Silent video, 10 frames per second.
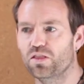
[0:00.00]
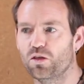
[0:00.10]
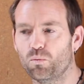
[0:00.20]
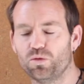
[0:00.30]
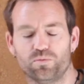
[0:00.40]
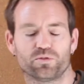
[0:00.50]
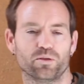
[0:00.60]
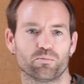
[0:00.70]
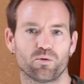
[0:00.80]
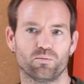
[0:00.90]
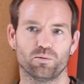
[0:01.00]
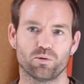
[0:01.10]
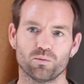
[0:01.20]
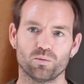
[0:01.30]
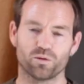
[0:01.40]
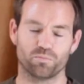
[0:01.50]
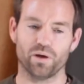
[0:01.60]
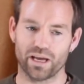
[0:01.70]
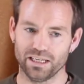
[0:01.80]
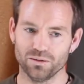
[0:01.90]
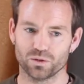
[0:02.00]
The problem with me